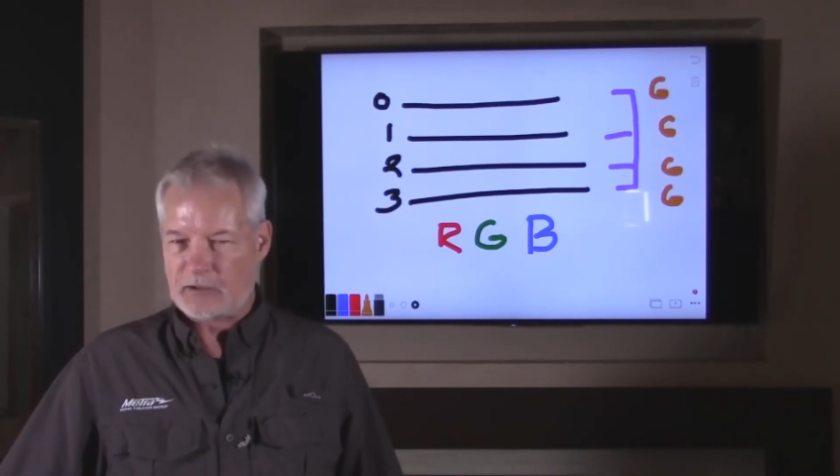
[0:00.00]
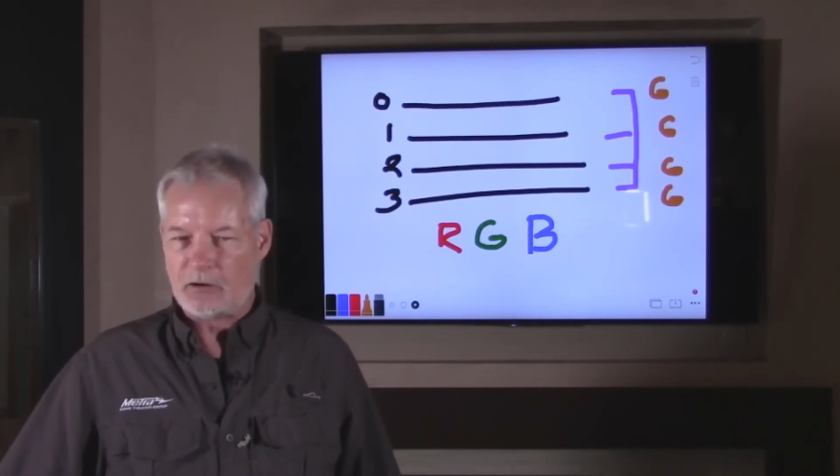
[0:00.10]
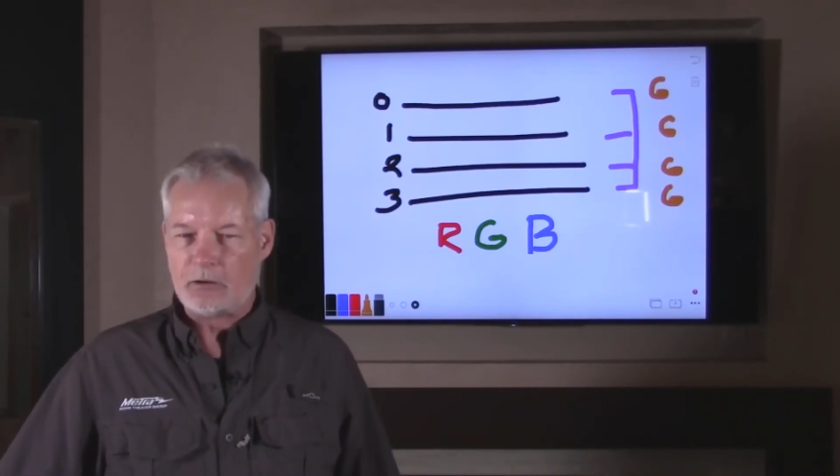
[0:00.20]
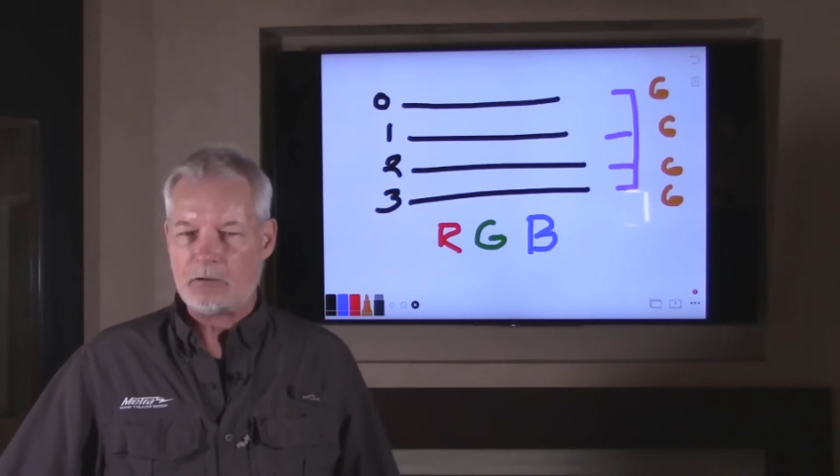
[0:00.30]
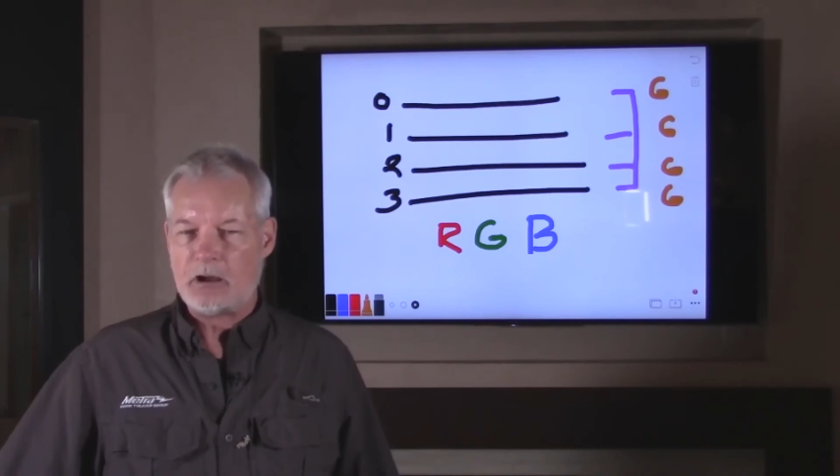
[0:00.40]

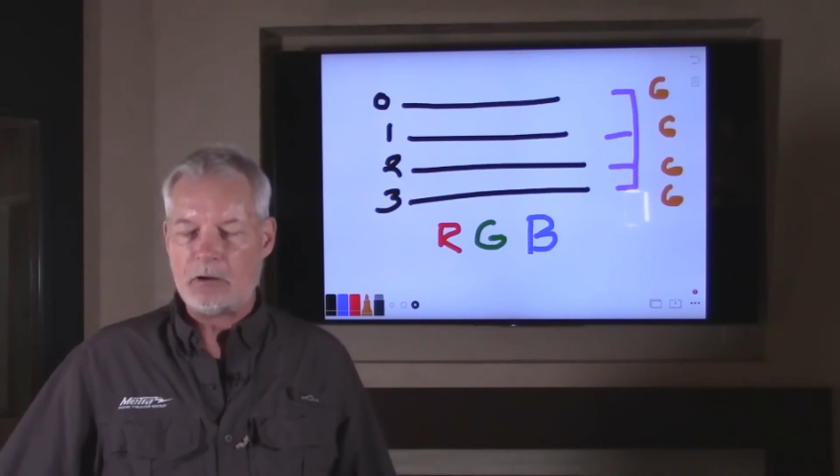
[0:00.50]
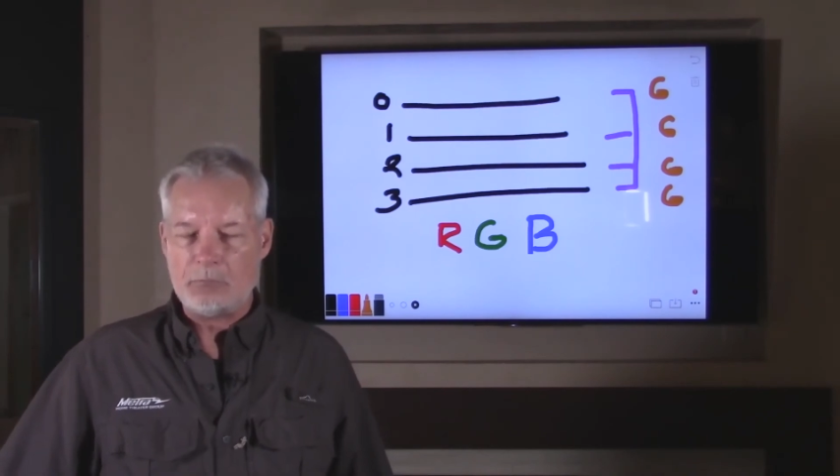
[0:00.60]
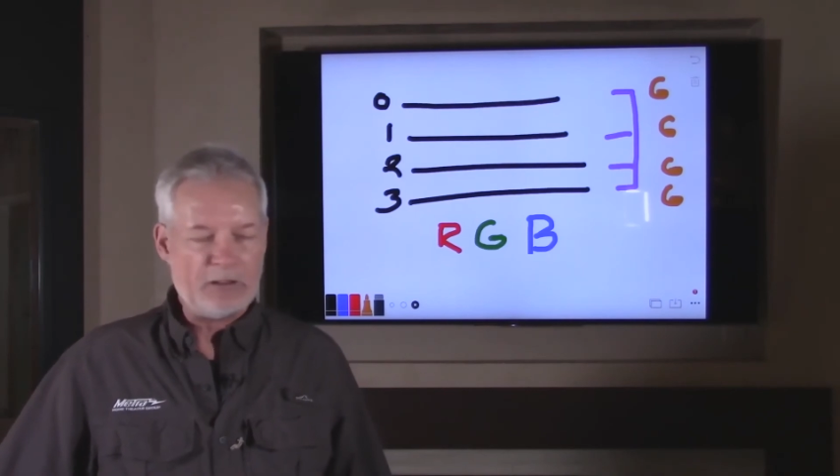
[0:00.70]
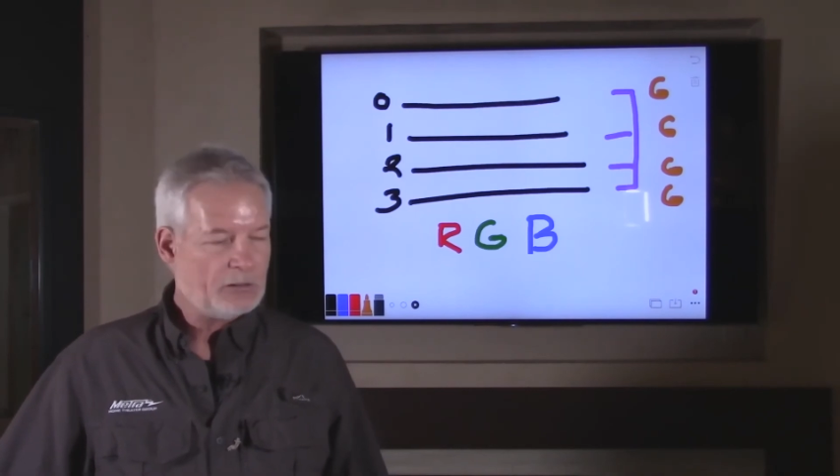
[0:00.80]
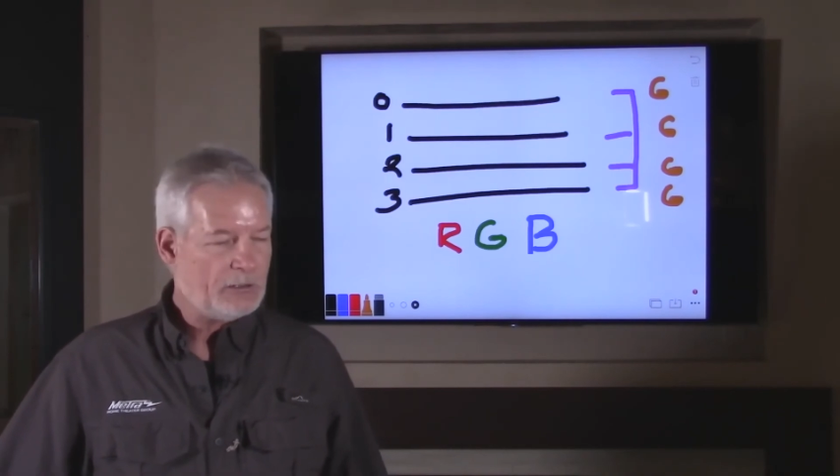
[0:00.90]
our
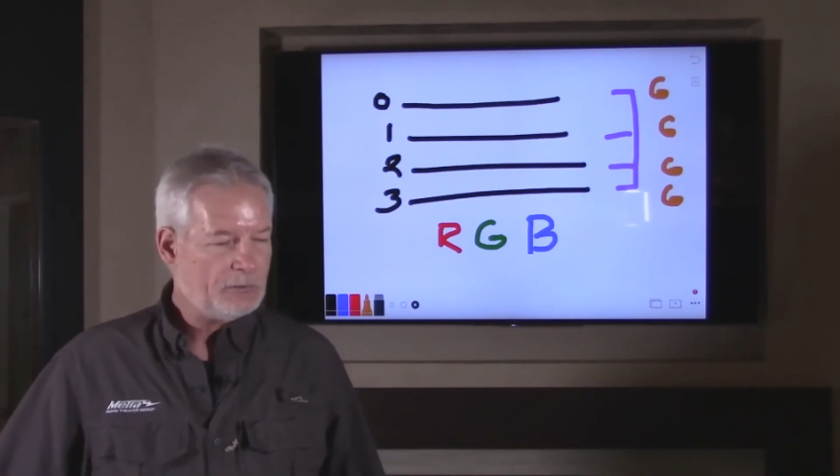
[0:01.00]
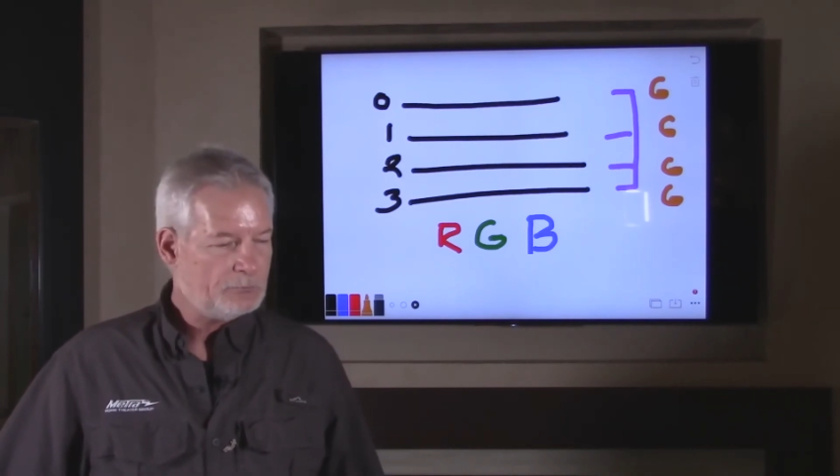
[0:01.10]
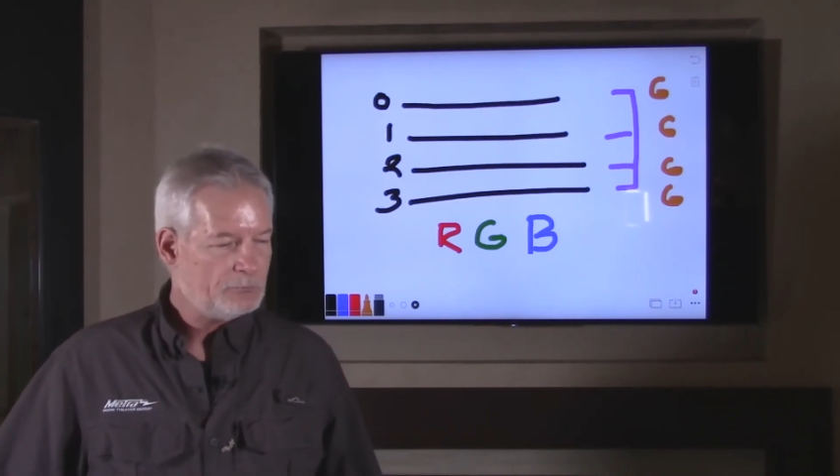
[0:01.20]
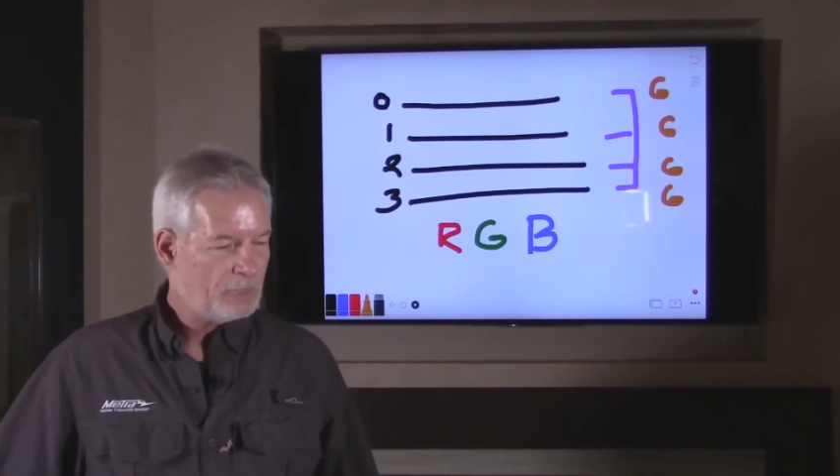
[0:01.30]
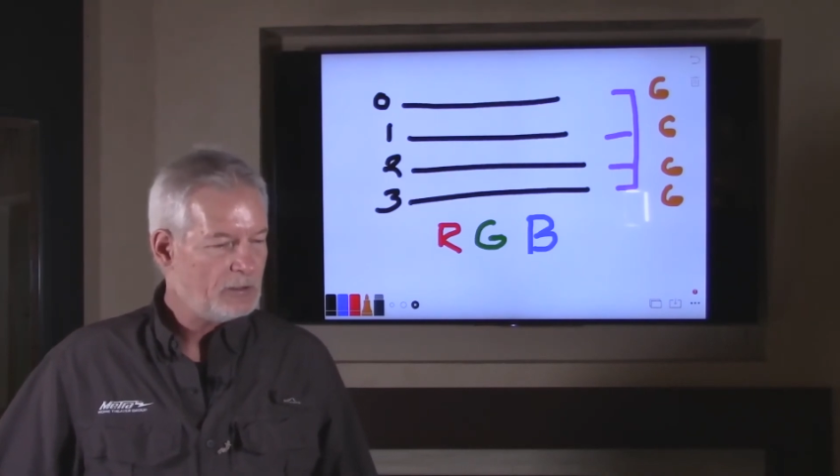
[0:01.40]
weekly
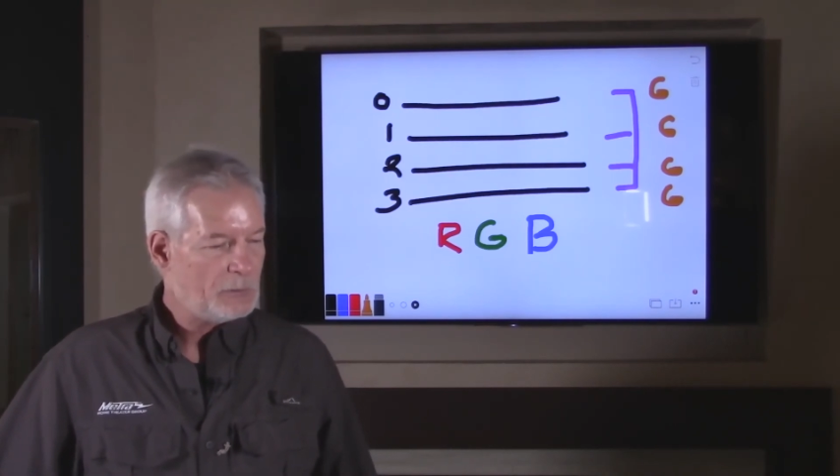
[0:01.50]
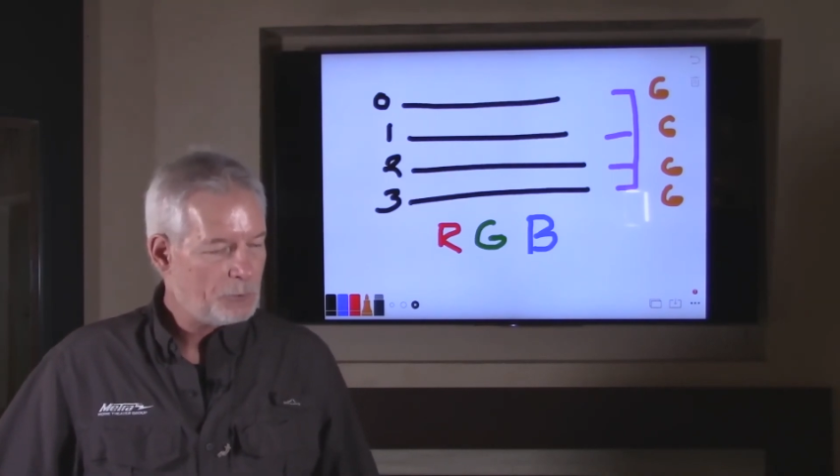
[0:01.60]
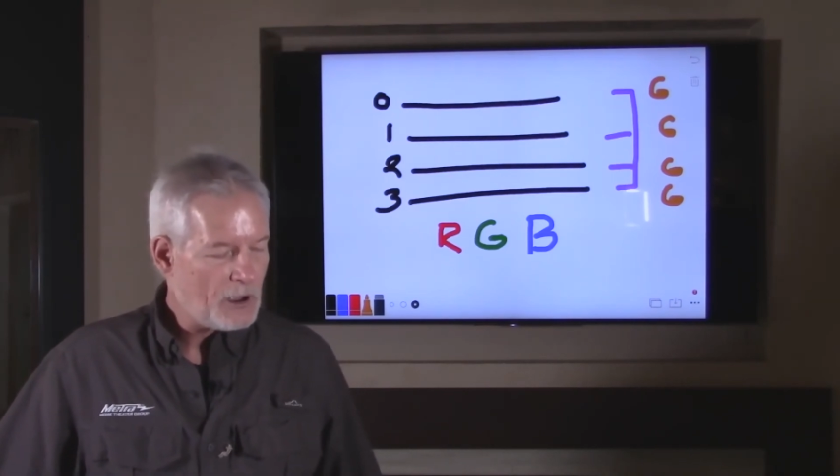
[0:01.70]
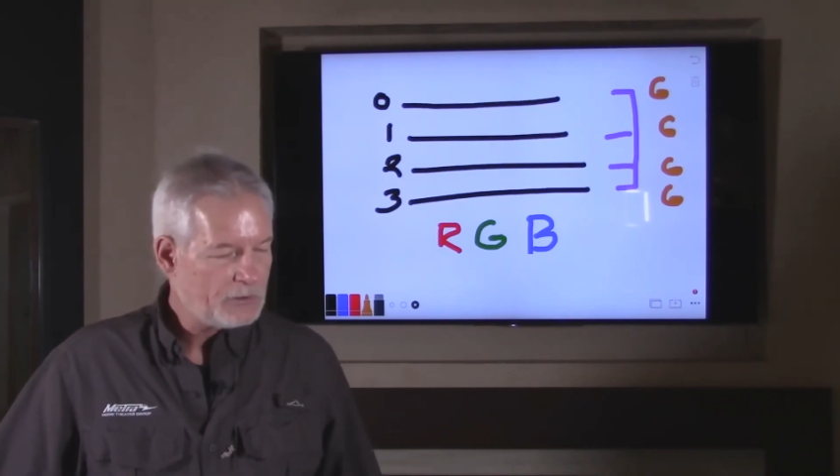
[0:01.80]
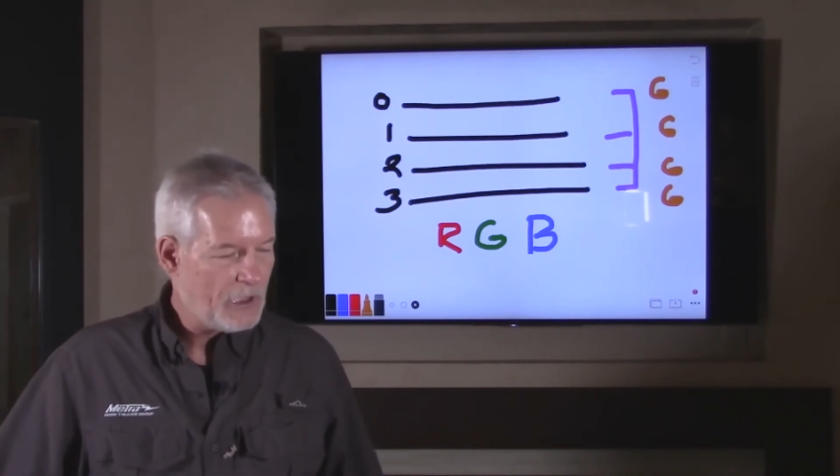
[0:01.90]

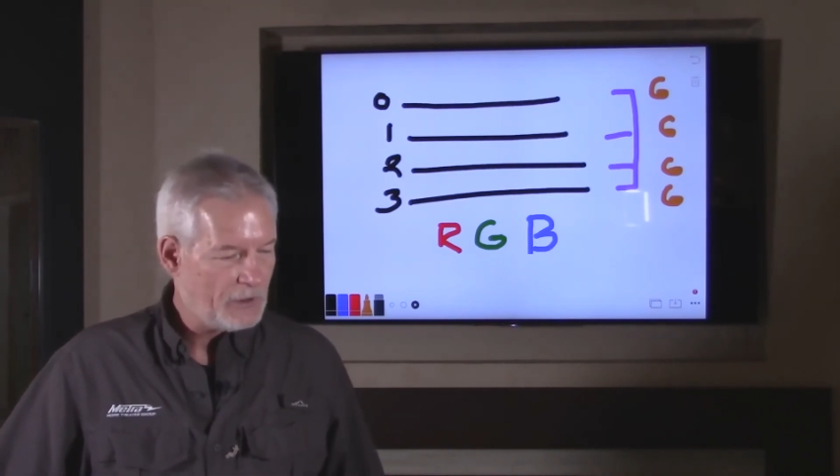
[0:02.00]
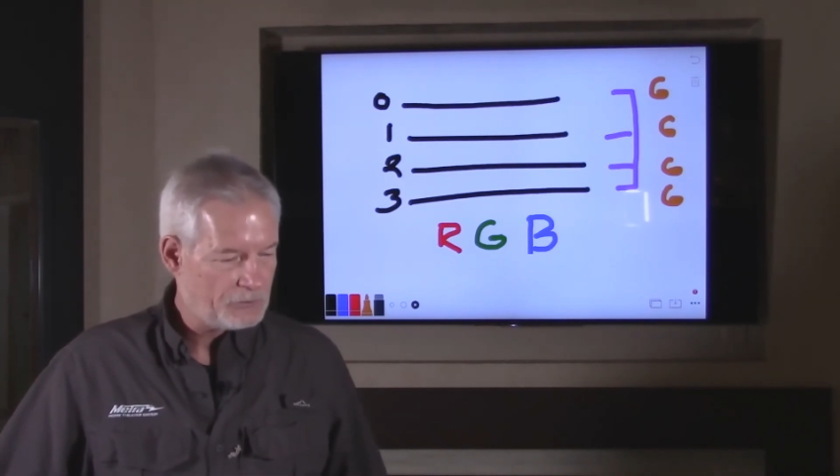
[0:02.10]
broadcast,